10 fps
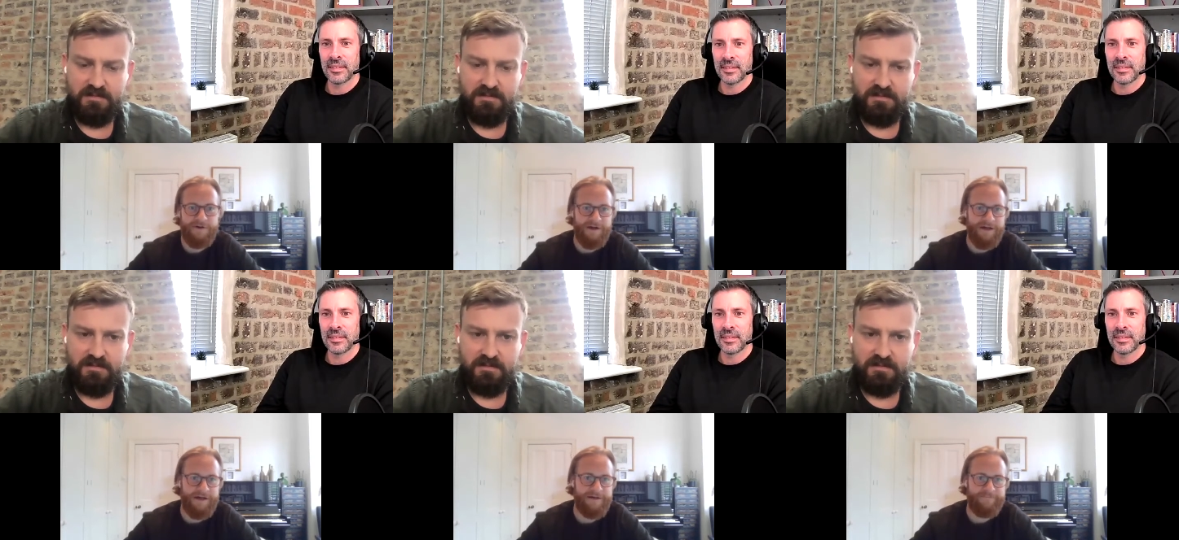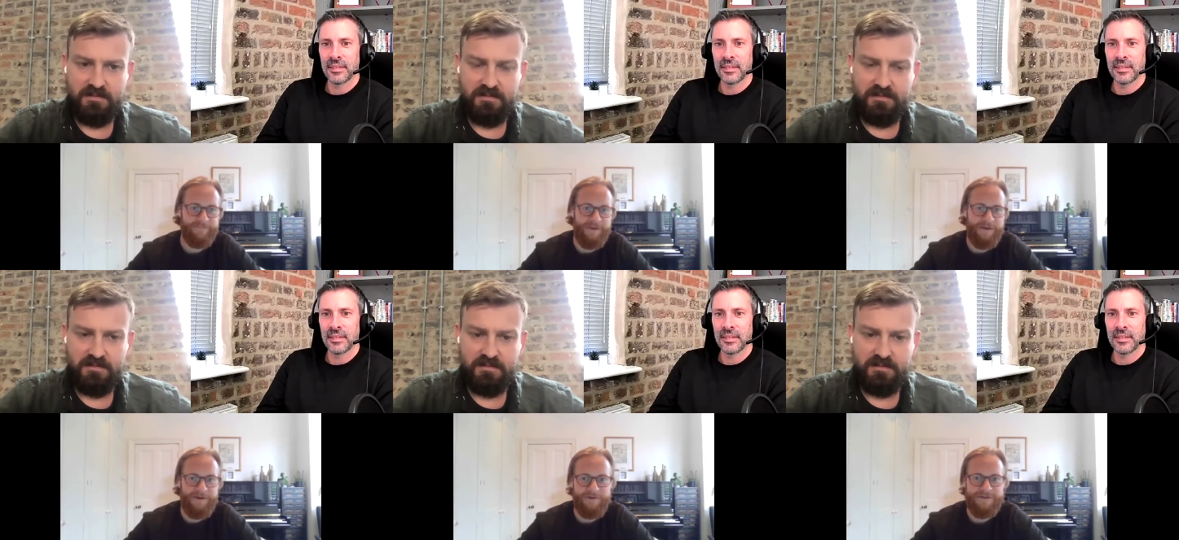Speaker 1: uh,
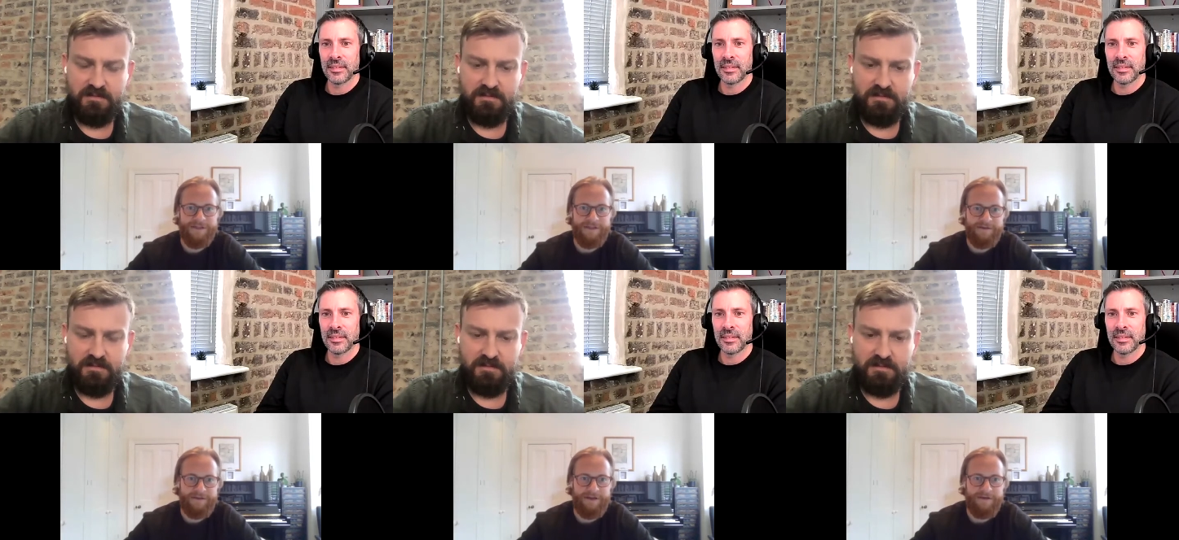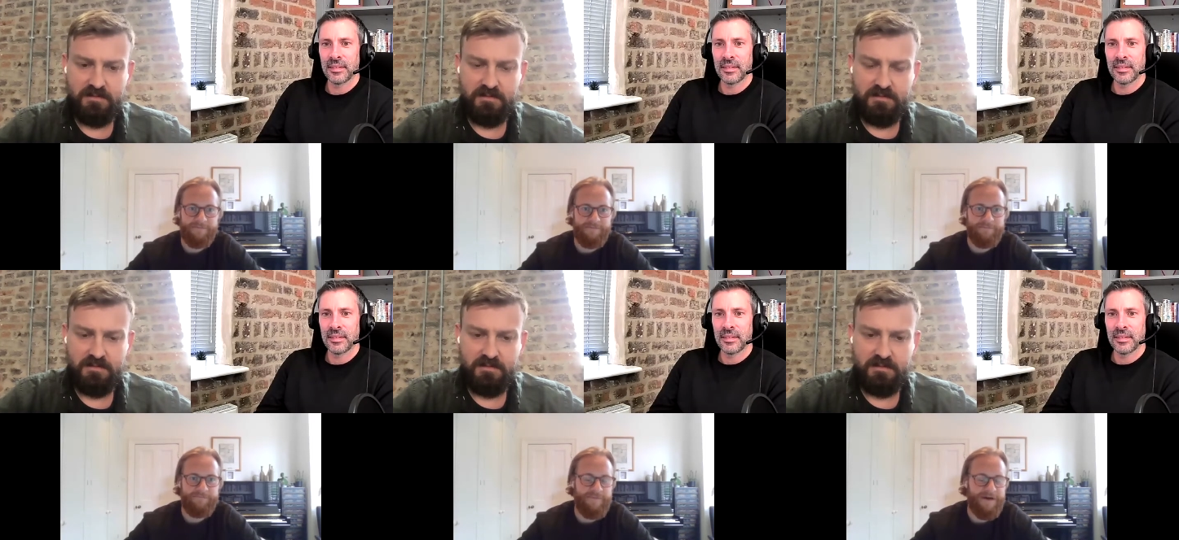we see, you know,
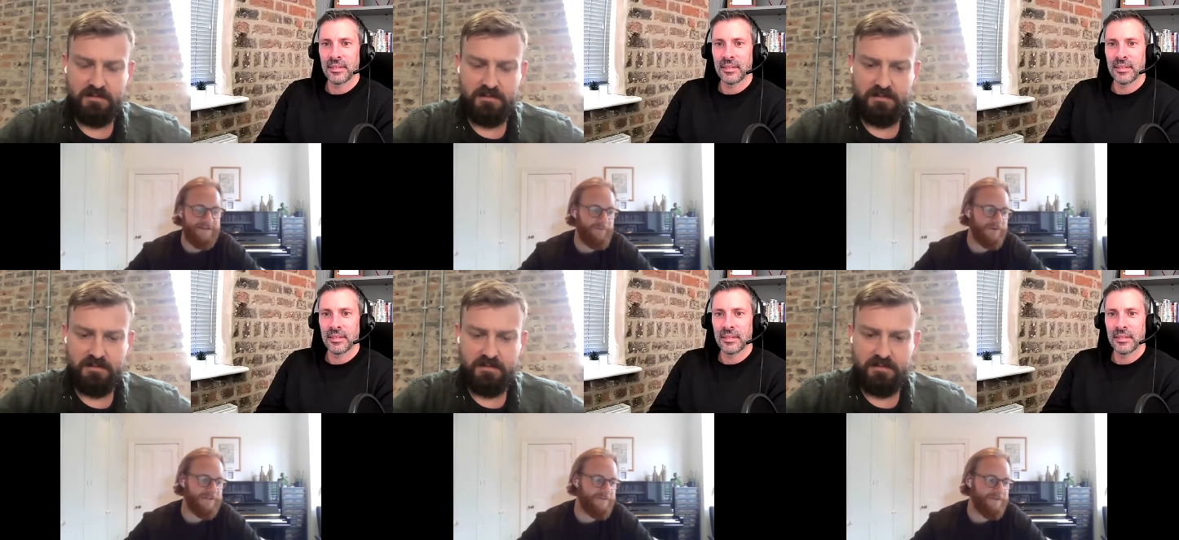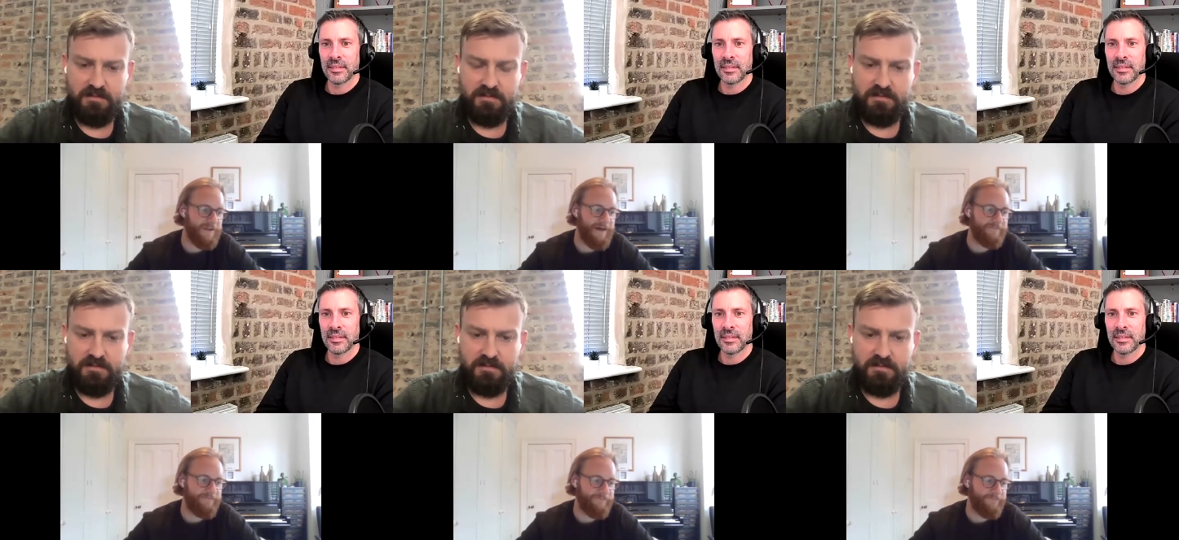massive positives in that.
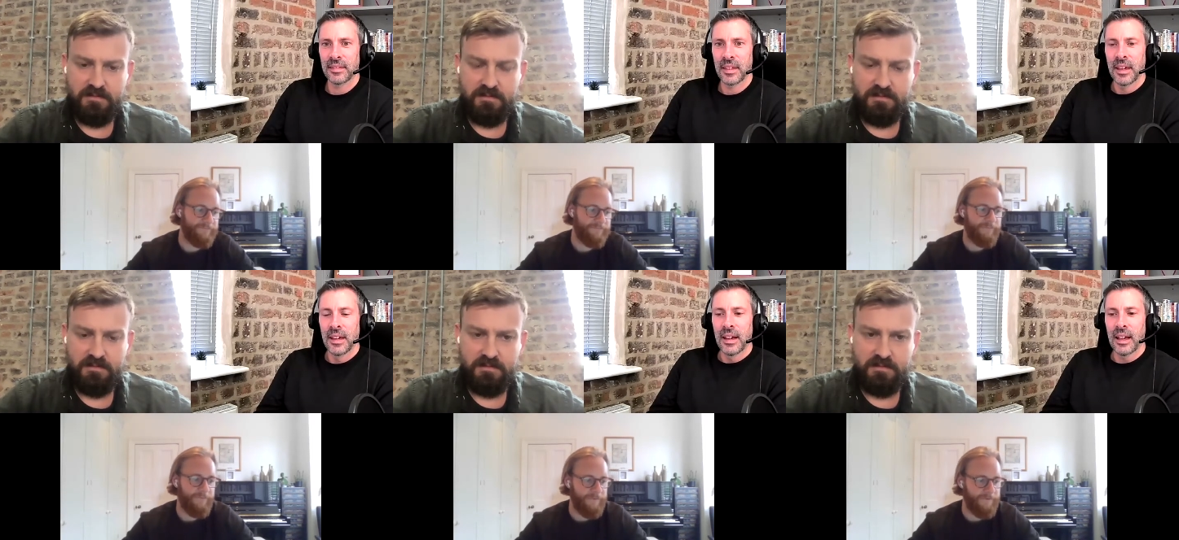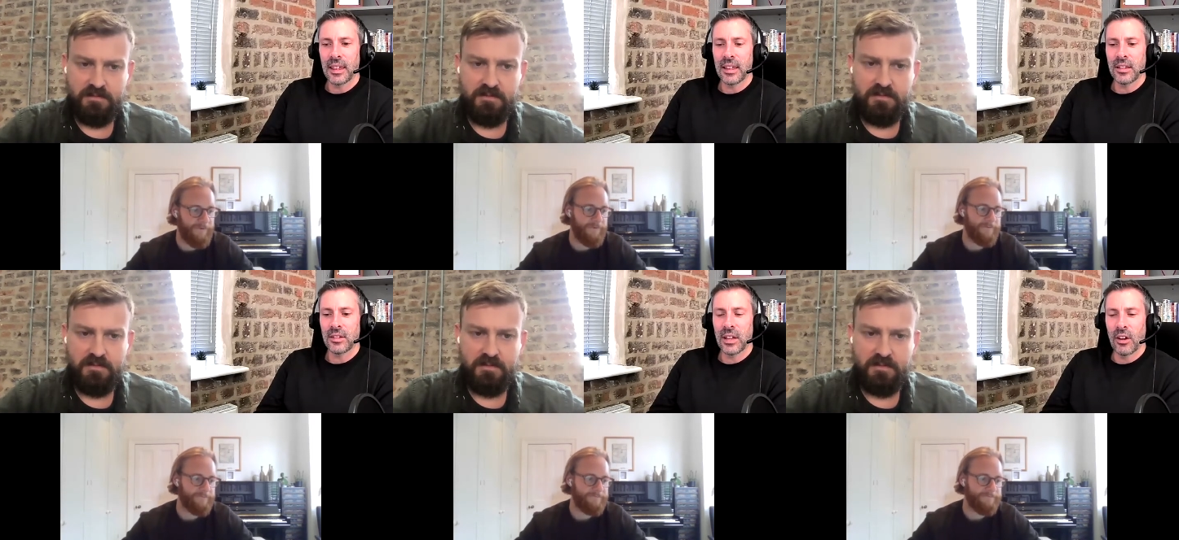I think
Speaker 2: the
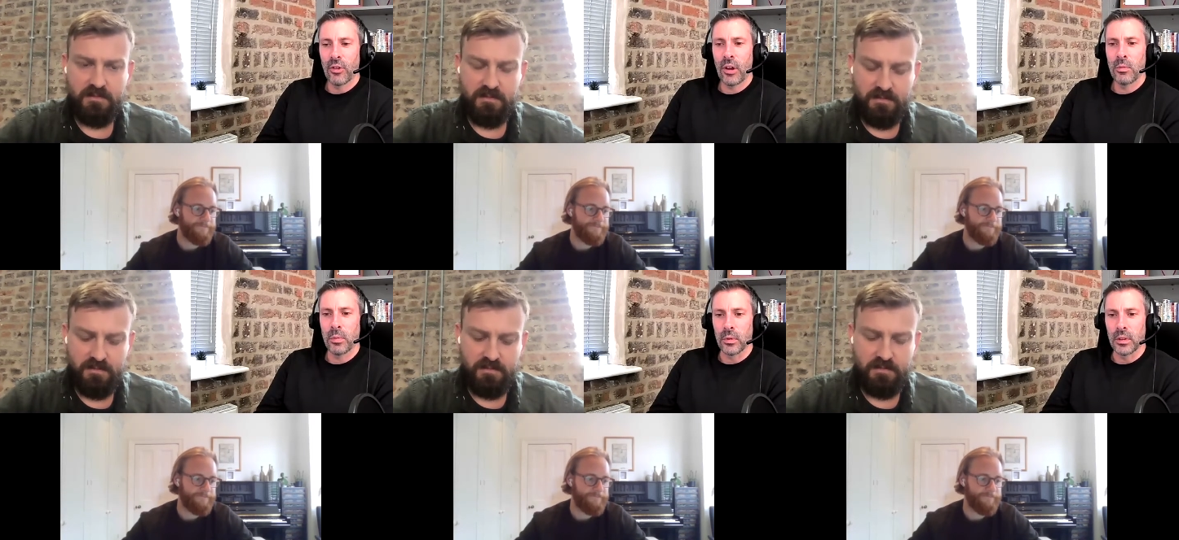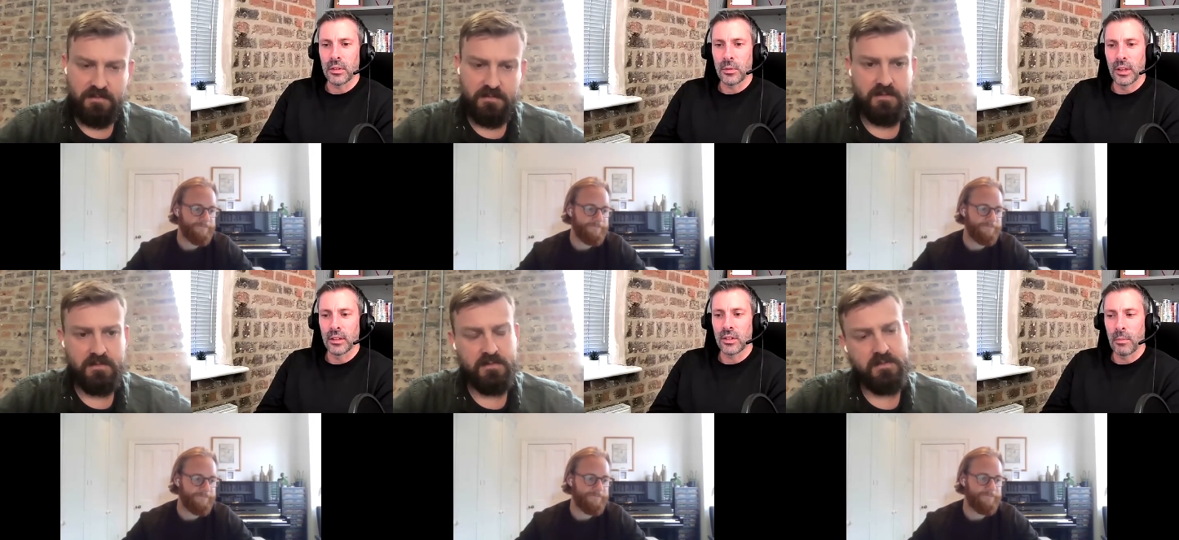C R O point as
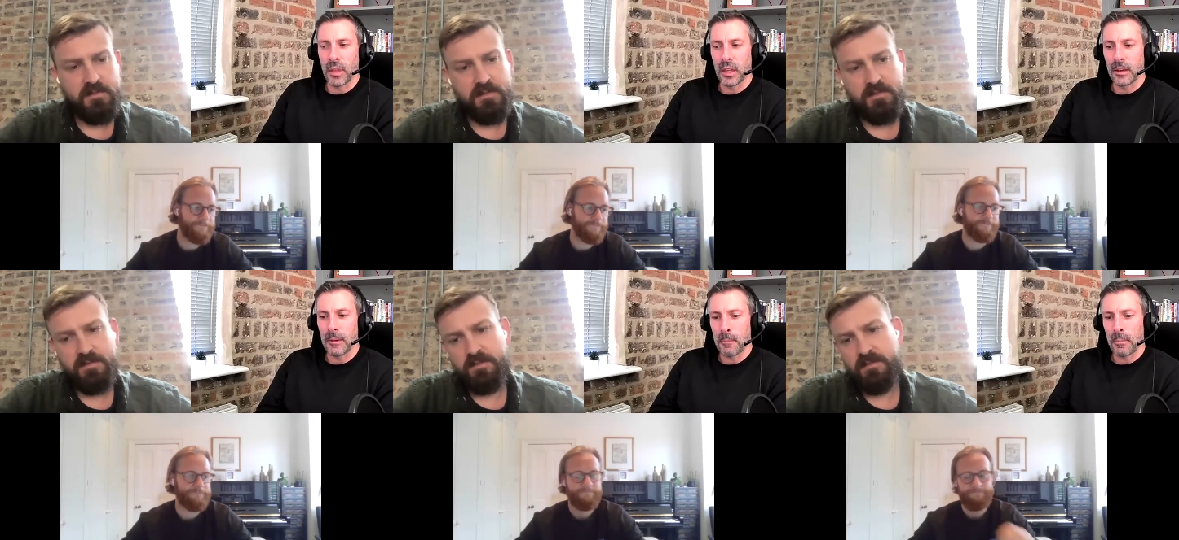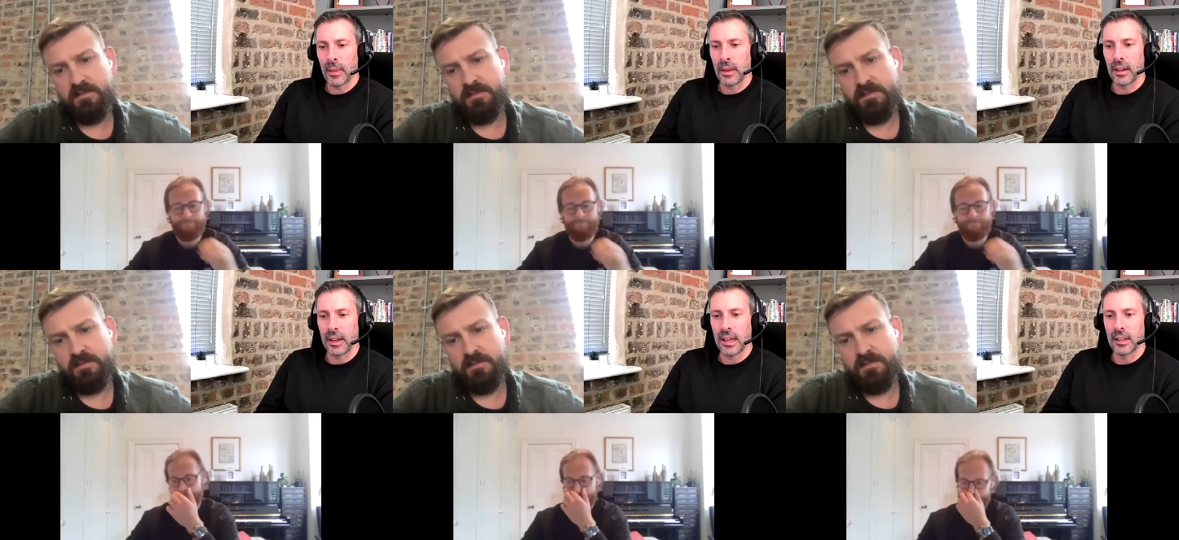well is something that,
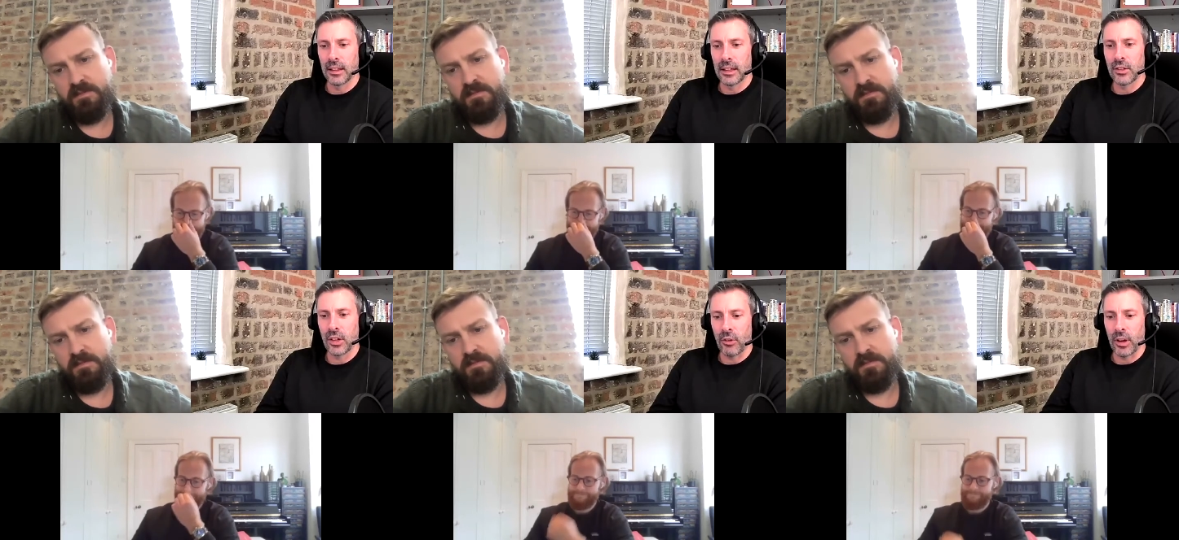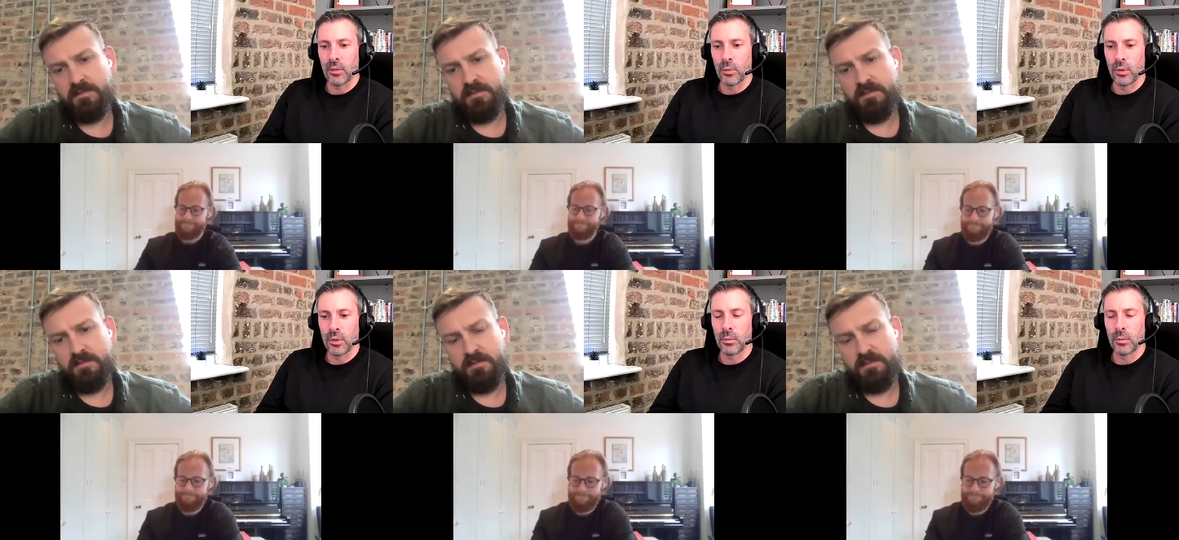again, a lead generator walk,